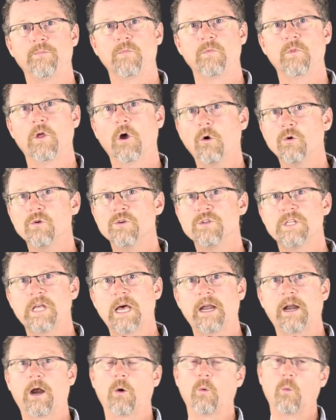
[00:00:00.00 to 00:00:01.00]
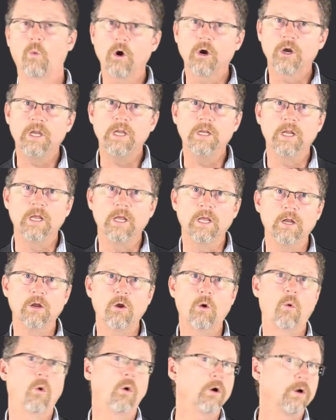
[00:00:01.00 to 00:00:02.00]
those that are working in
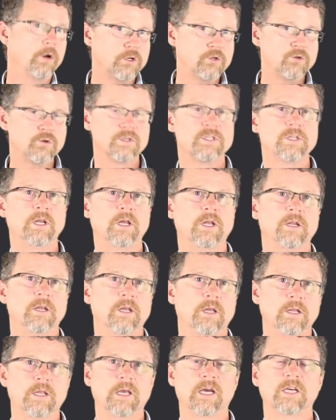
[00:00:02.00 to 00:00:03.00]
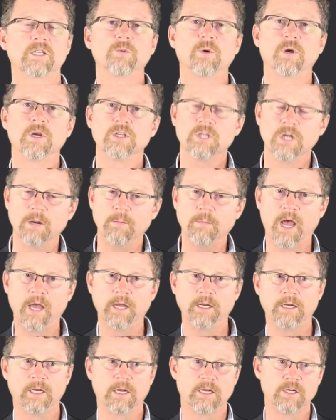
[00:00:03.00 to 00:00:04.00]
or interested in the exploration and
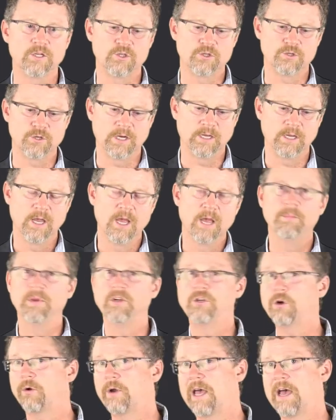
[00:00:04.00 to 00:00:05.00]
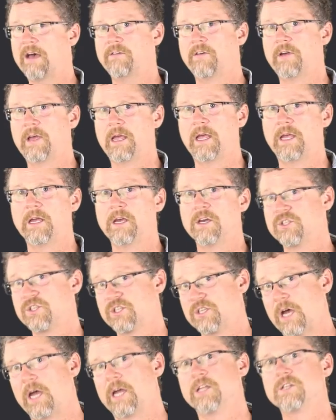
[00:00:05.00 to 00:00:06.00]
mining industry, but don't have a
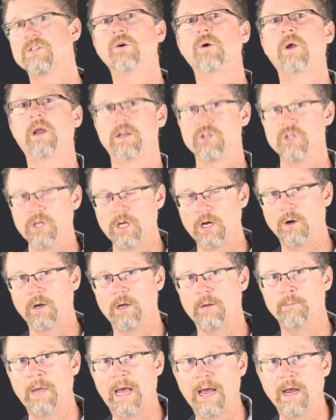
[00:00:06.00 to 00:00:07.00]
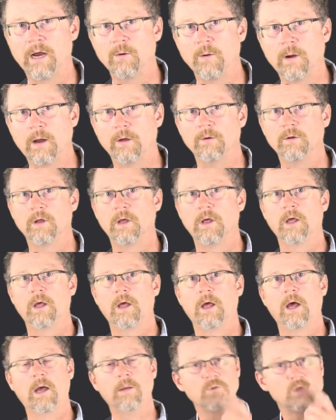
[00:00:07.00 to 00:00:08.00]
science or engineering background.
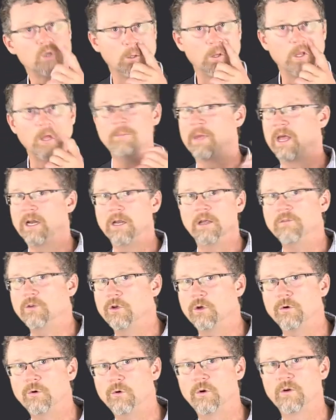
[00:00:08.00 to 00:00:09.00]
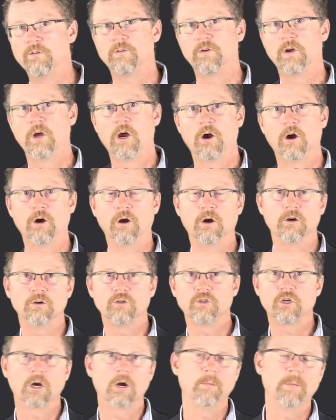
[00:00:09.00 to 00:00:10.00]
I'm sure that many of you have
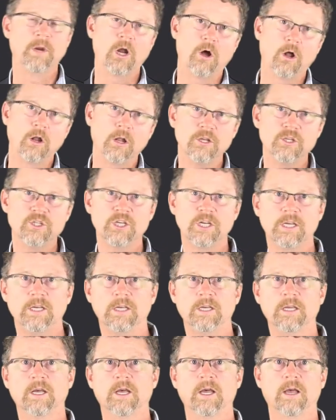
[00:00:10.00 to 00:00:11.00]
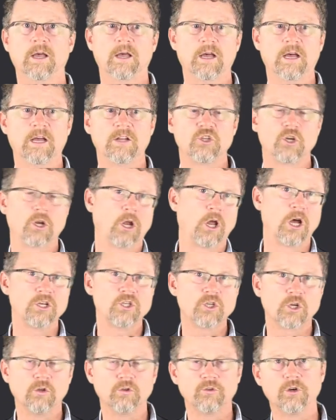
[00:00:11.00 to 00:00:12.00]
heard terminology,
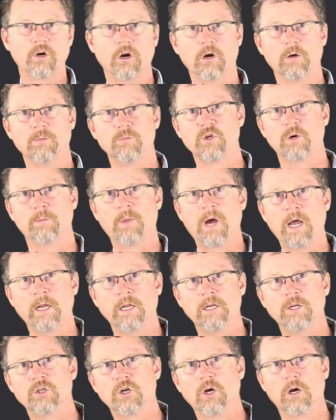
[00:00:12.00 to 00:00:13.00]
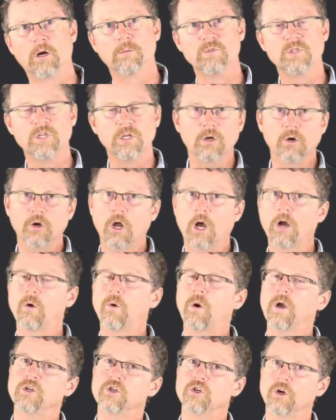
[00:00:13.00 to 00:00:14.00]
geological terms or mining terms, and you're not
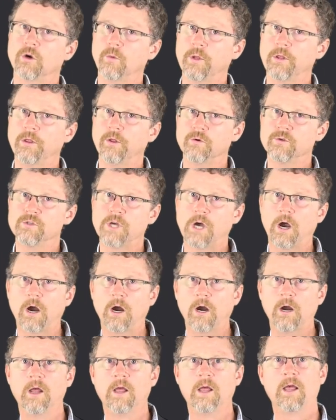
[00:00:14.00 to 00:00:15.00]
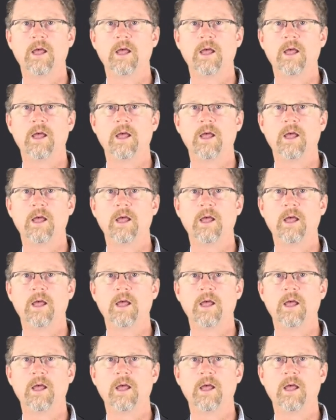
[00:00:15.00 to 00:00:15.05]
quite sure what those are.